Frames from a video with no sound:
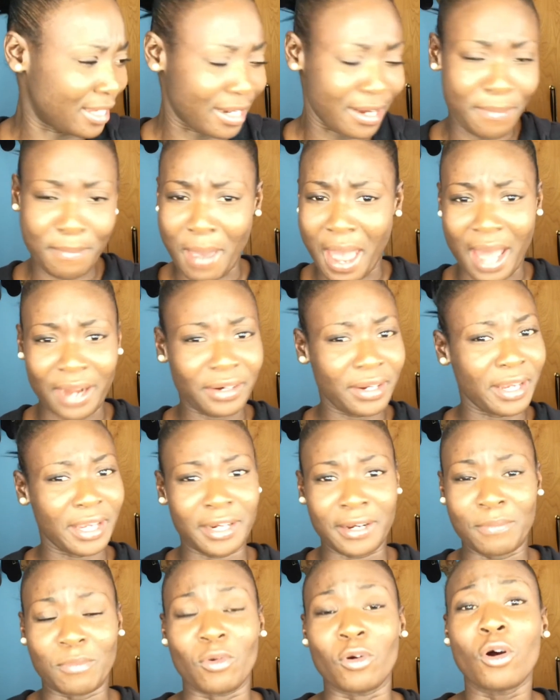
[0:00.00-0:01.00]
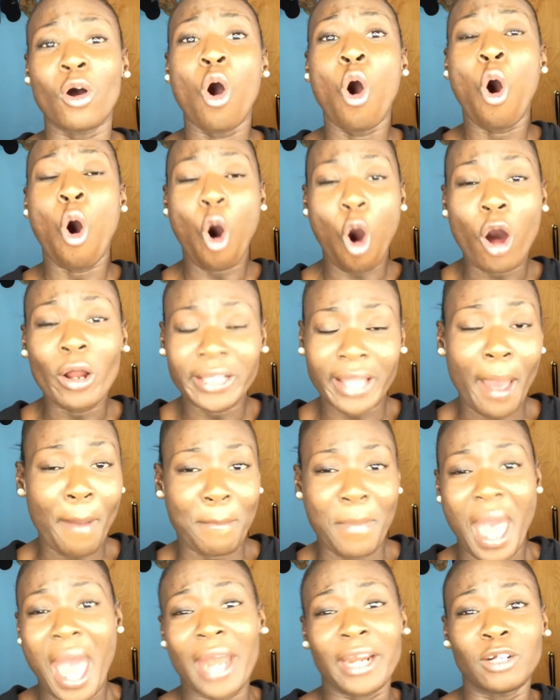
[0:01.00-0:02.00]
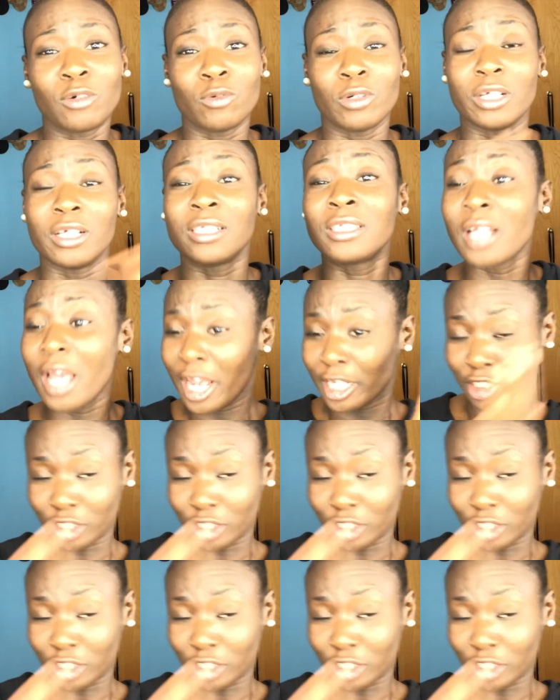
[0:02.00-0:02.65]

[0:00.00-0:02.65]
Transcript: didn't matter anymore all that mattered was